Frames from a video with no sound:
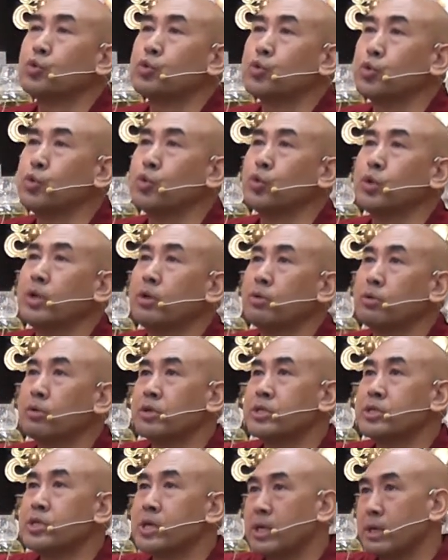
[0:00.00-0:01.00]
the
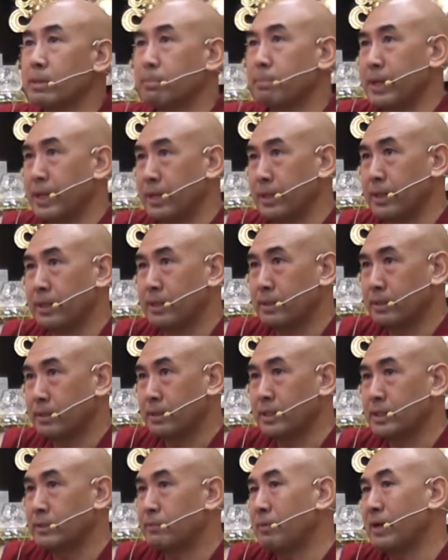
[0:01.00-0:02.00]
two, you know, drunk
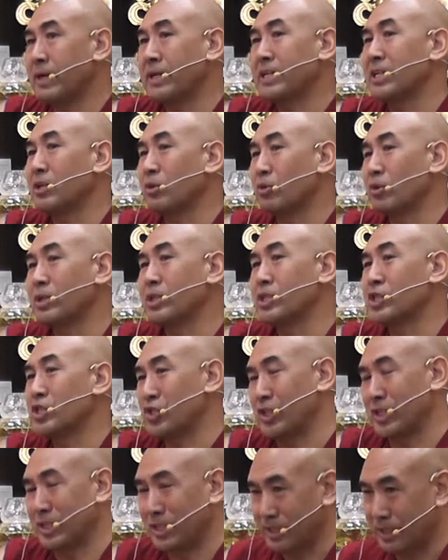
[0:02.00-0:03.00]
men is partying
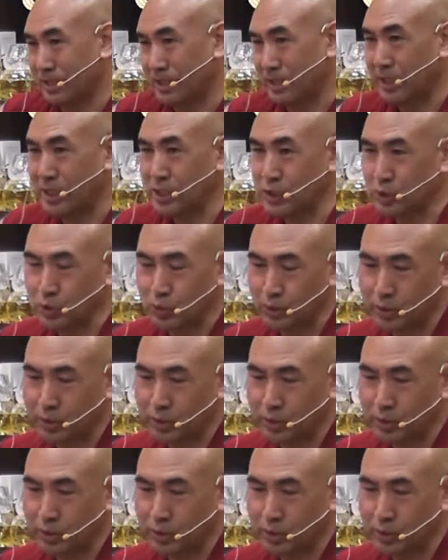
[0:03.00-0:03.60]
on the street.